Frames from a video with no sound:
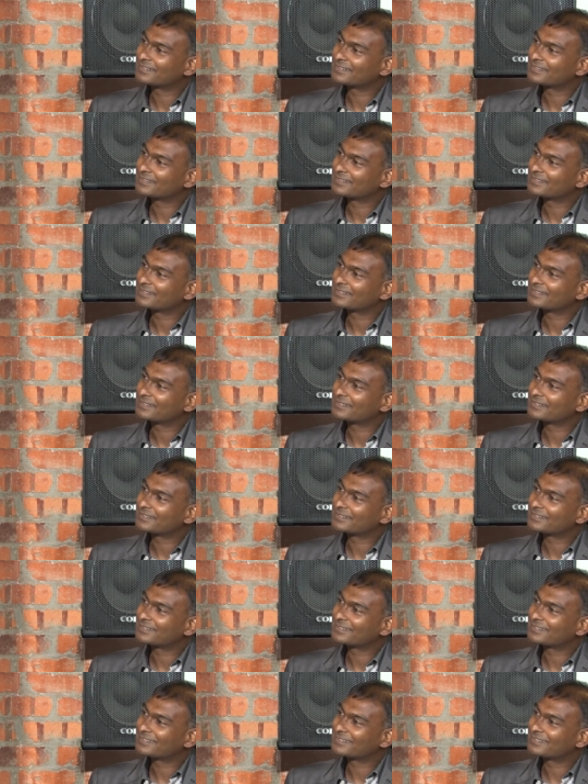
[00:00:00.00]
three of us
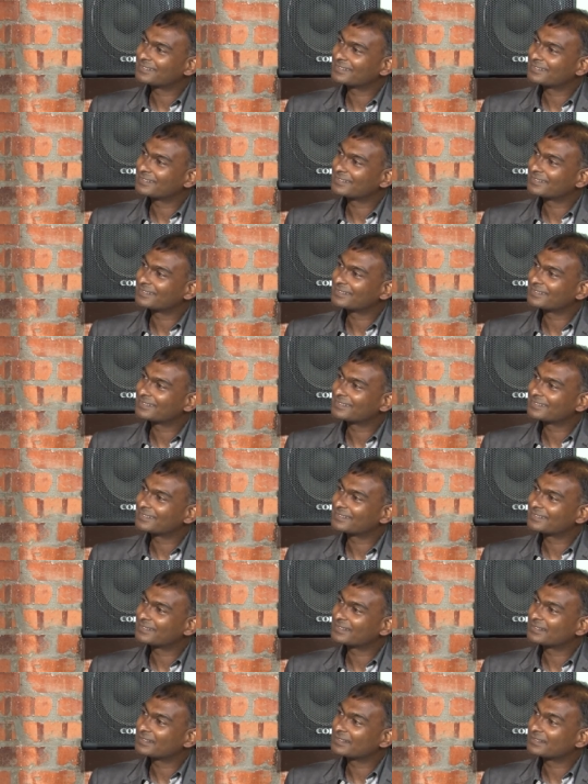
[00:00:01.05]
said, okay, let's
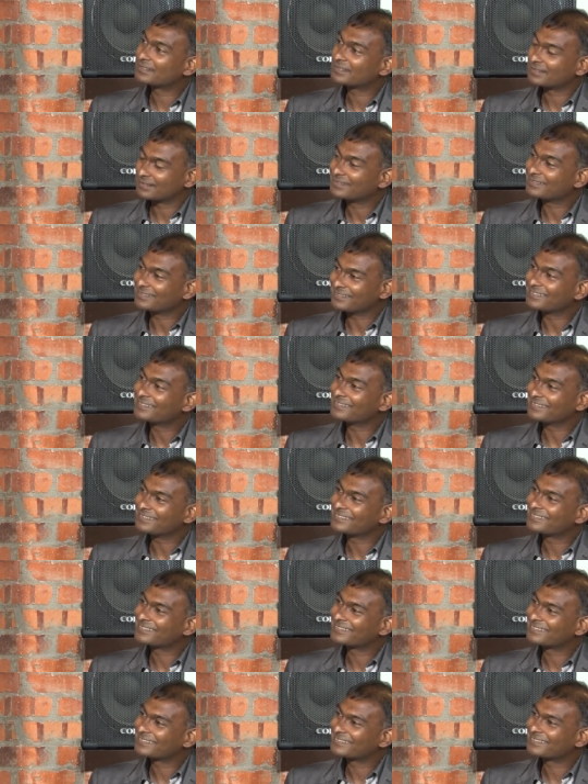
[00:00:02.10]
get a car somewhere and
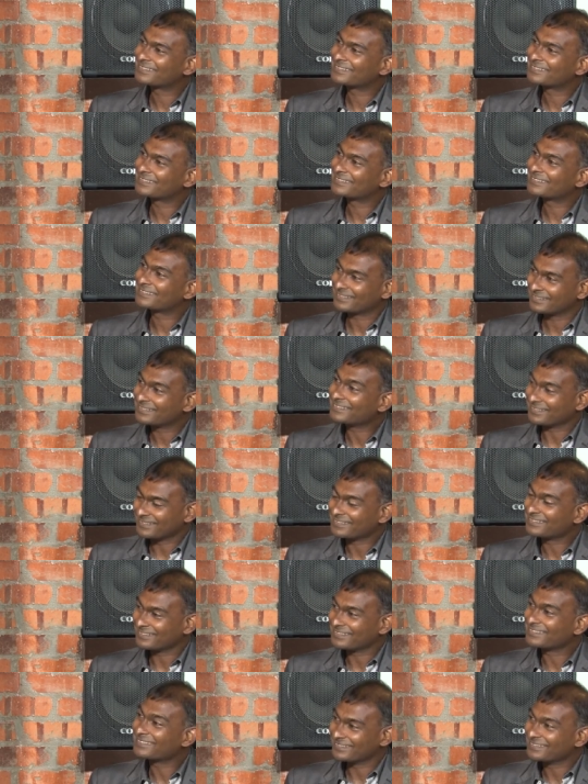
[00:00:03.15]
we go to these
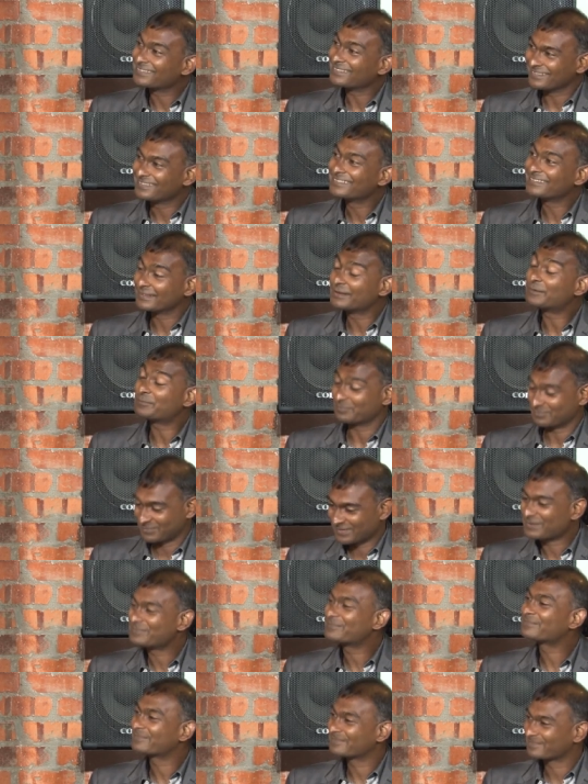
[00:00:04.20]
Batu Caves, which we heard
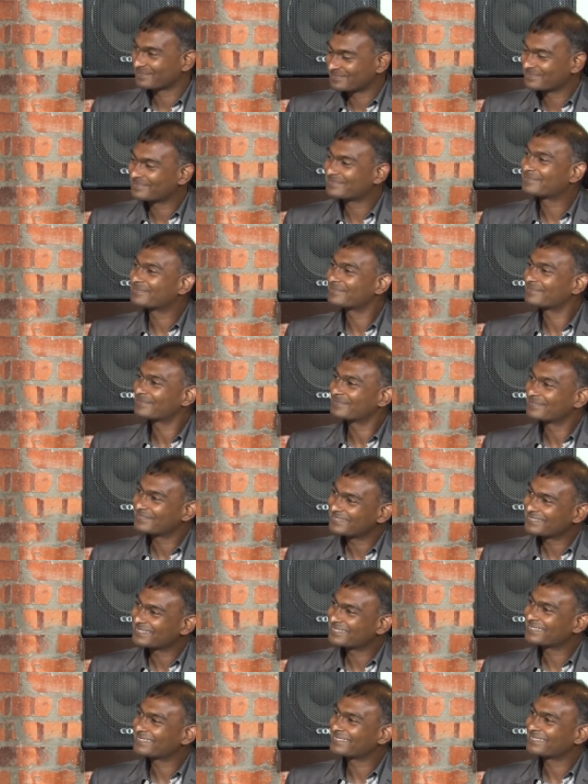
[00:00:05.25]
about, right, at
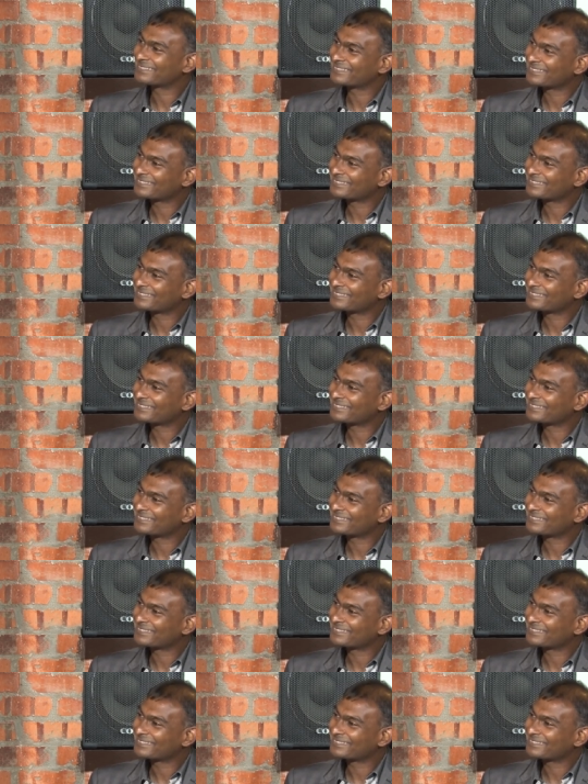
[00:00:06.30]
that time. So